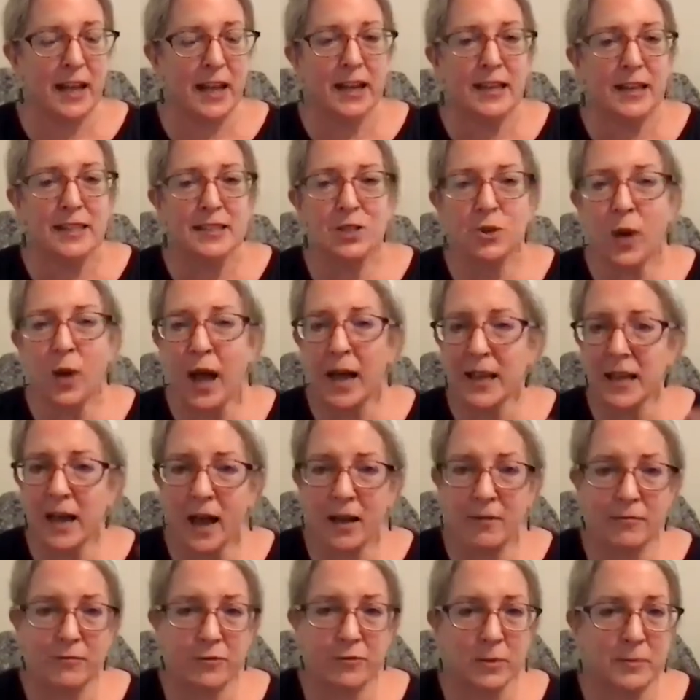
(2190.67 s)
So I
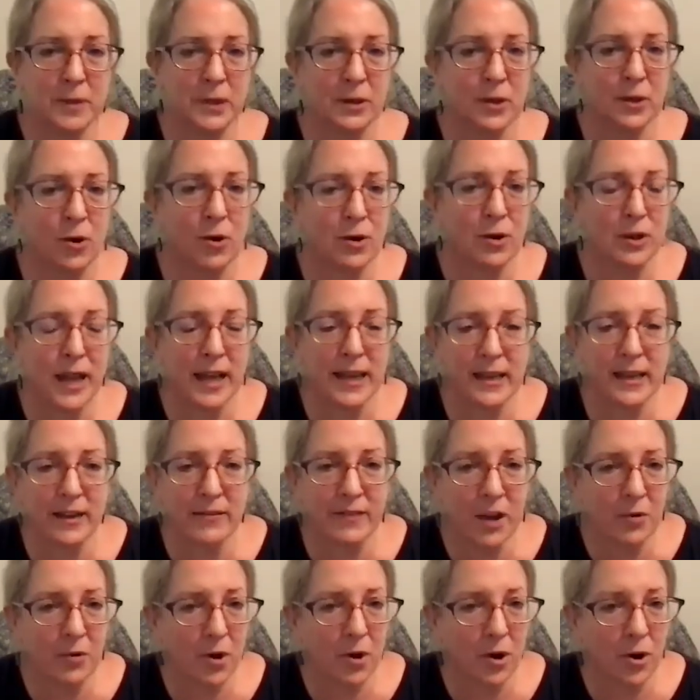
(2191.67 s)
come from a long line of
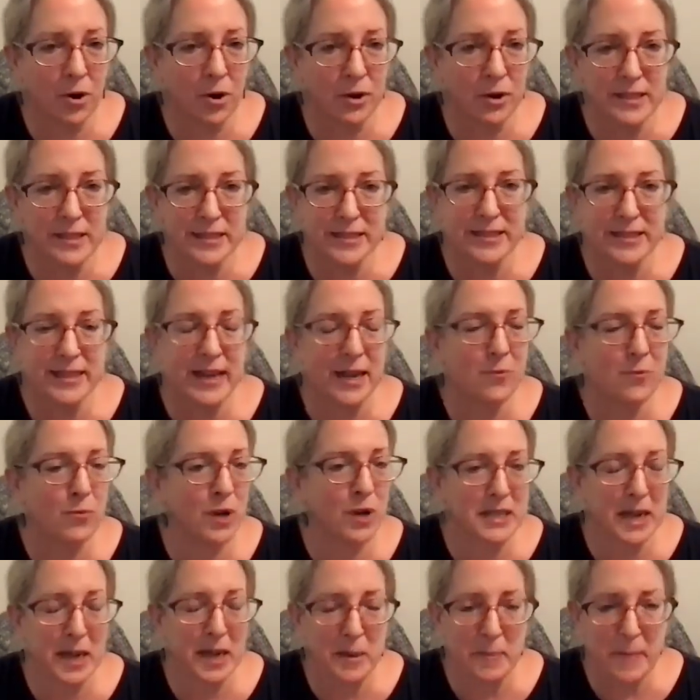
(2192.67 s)
alcoholics and type 1
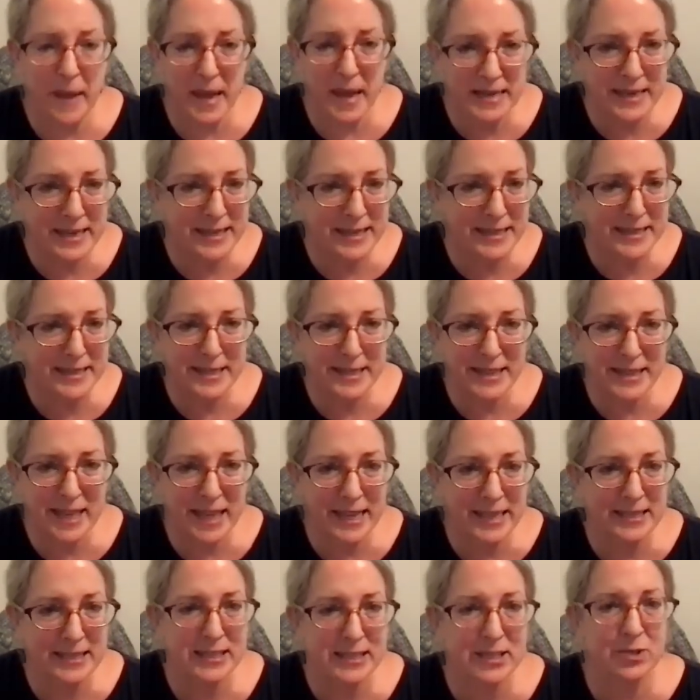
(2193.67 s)
diabetics and
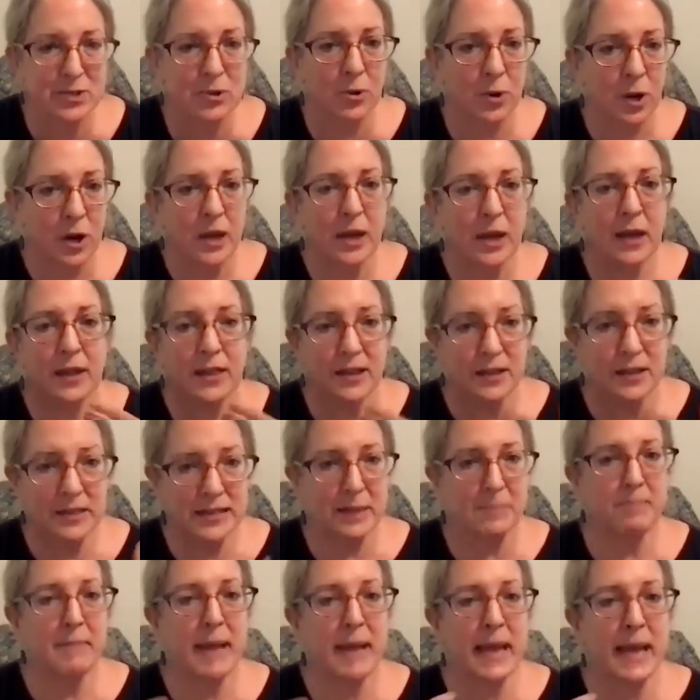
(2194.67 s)
things. So there's a
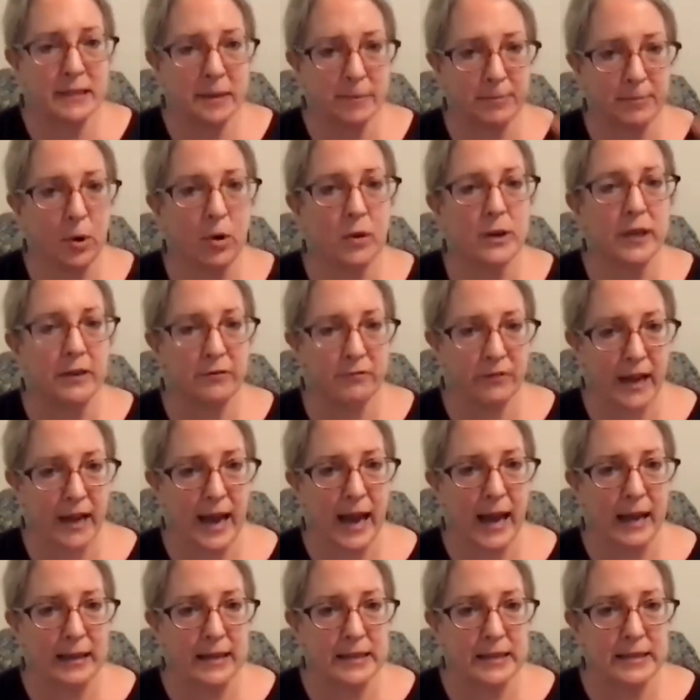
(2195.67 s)
metabolic
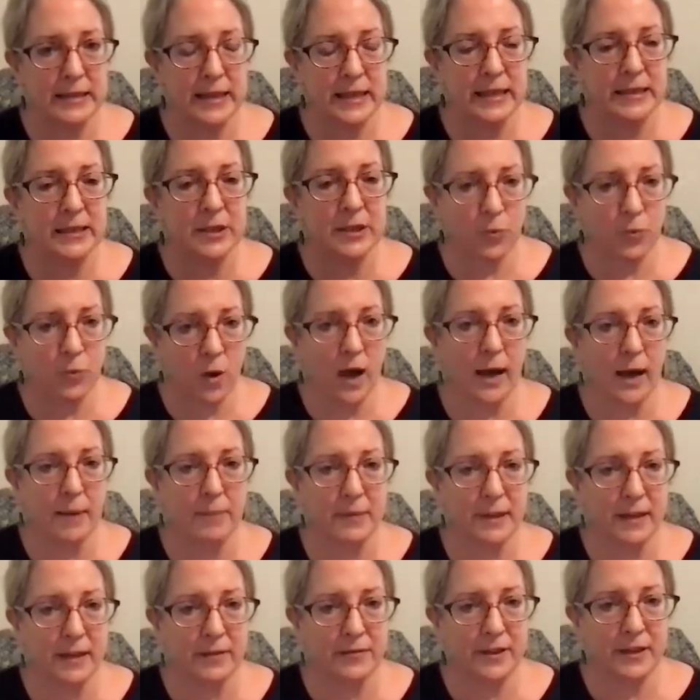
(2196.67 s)
reality to what I'm
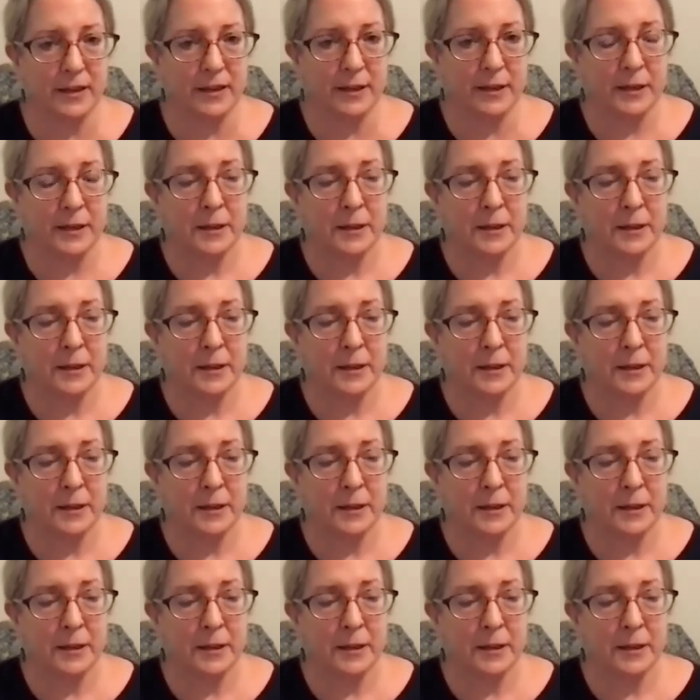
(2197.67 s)
living.